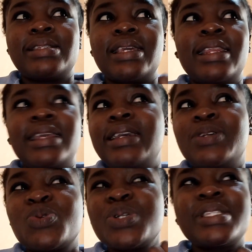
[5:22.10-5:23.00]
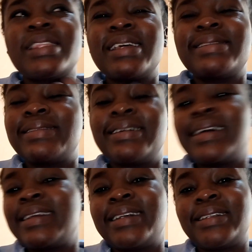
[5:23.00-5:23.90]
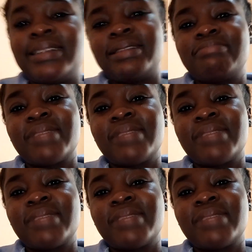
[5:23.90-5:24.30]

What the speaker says: in it? What's the secret?